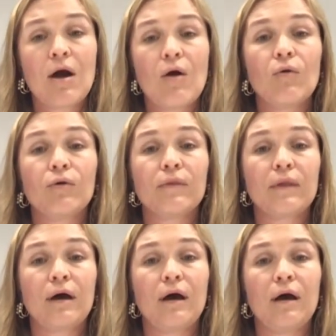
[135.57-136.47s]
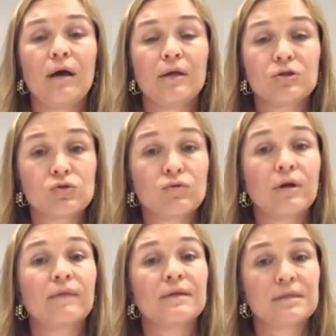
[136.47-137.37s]
on uh,
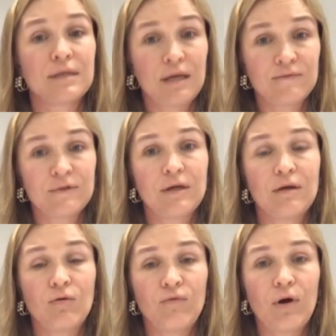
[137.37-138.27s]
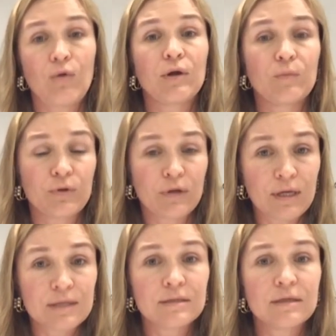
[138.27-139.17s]
ensuring the safety of our
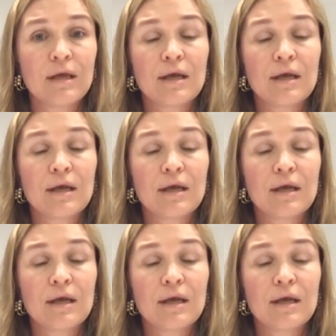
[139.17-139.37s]
employees.